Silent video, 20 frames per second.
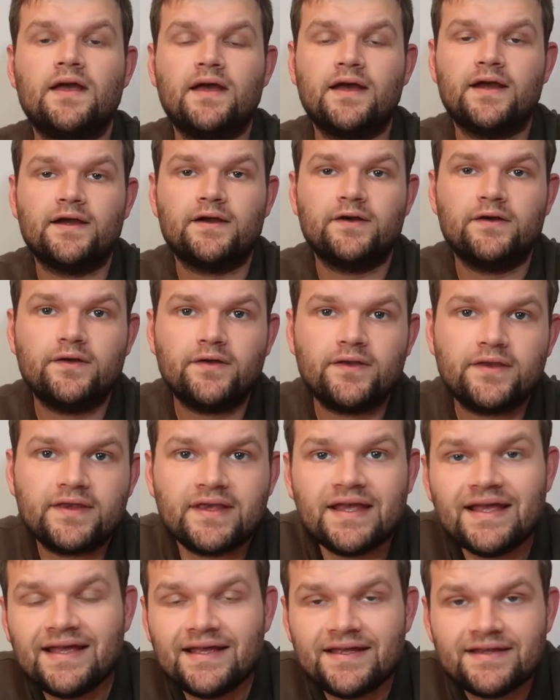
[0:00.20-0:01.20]
Hi guys,
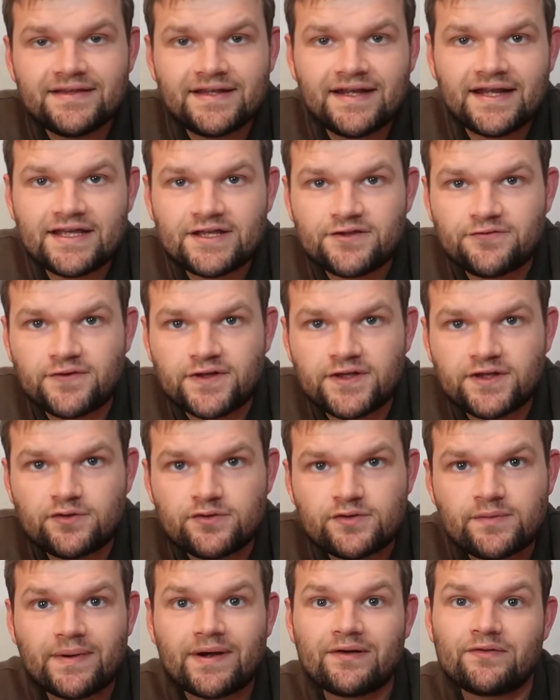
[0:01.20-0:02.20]
today's video
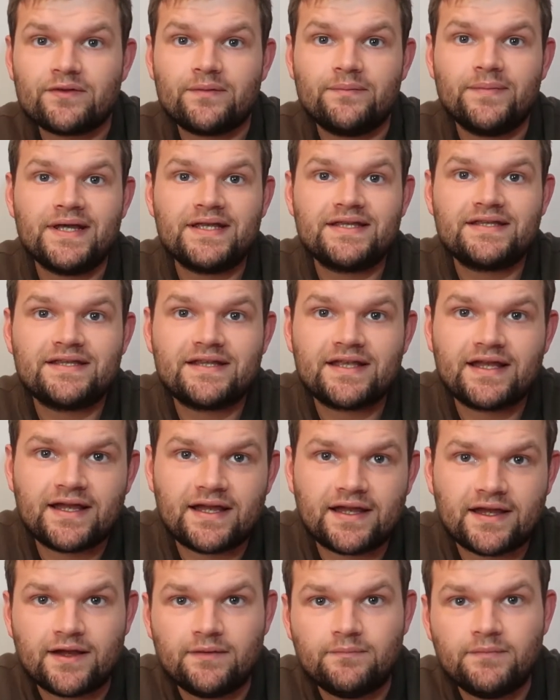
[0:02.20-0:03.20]
is about the best
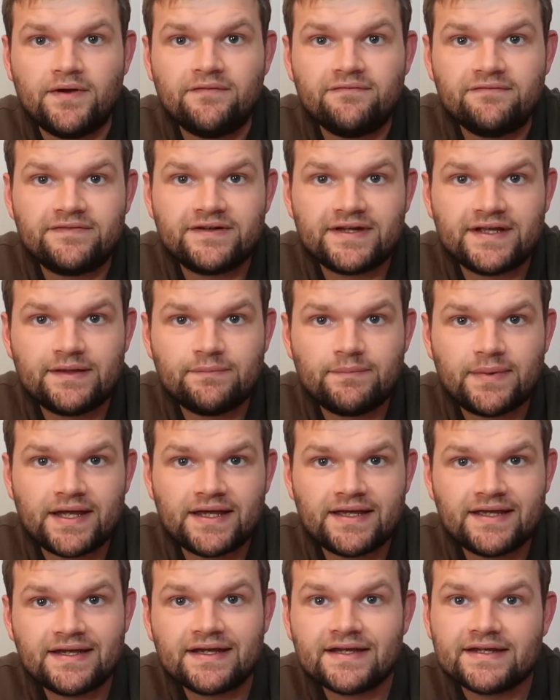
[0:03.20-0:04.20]
monthly
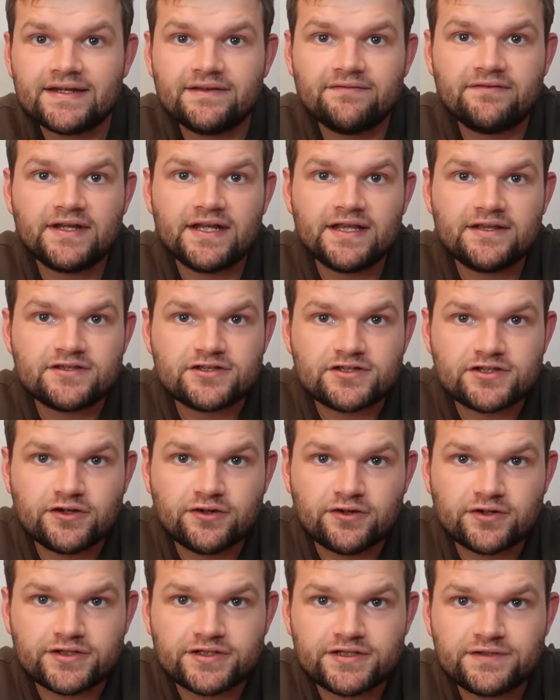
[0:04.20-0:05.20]
paying dividend
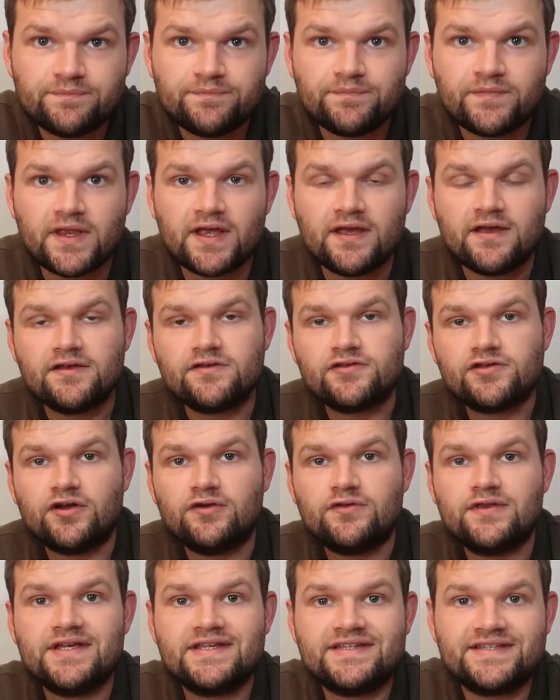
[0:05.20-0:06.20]
stocks.
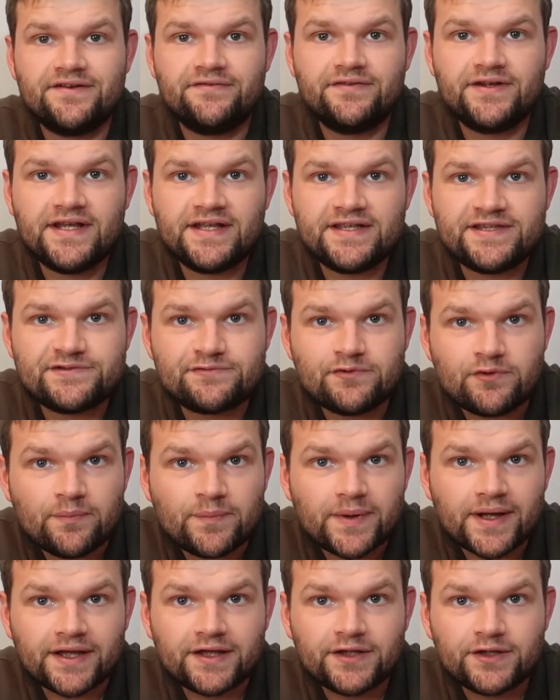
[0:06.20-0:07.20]
So these dividends will
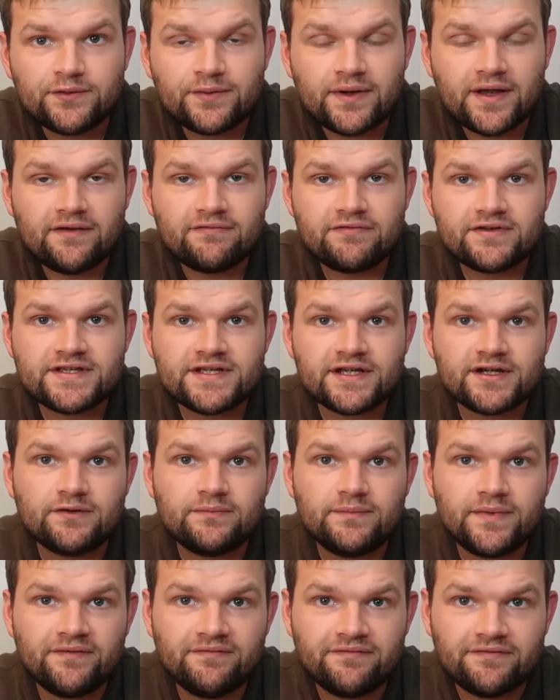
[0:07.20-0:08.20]
pay you every single
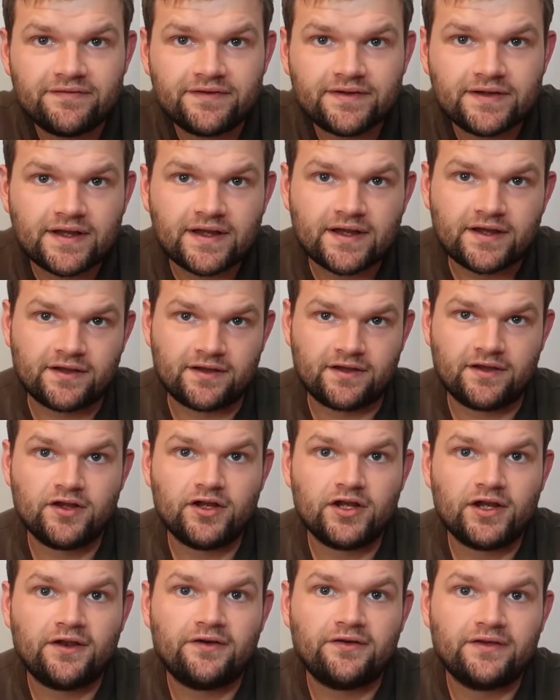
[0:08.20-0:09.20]
month,
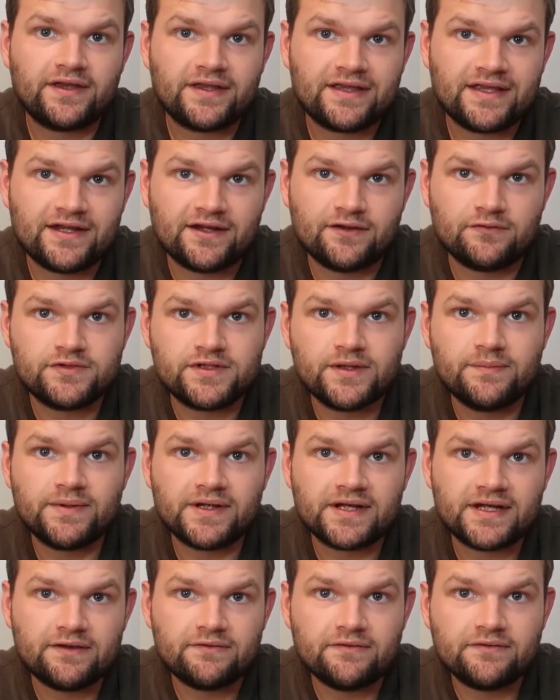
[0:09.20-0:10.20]
unlike
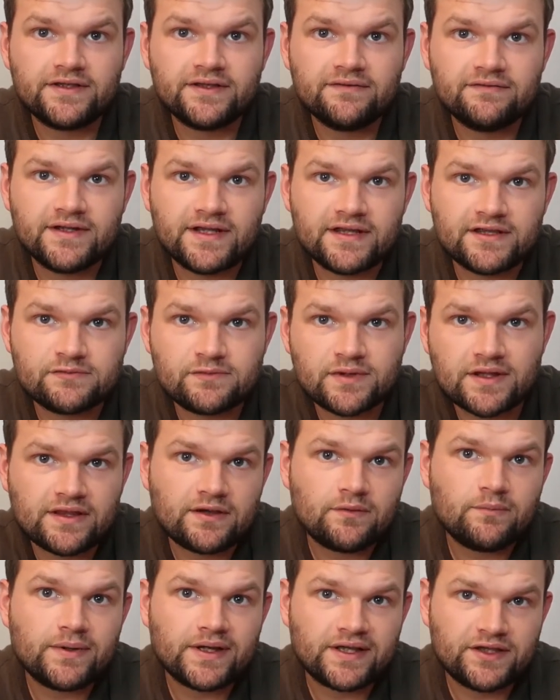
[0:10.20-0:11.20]
typically with dividends where
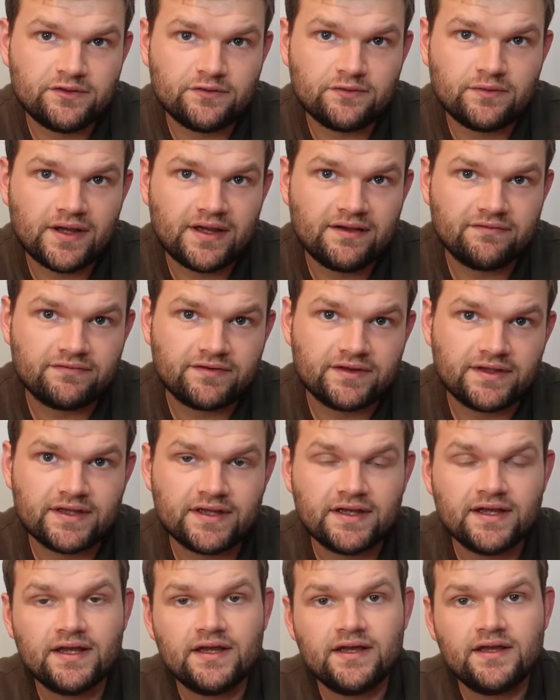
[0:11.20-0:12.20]
they'll pay you every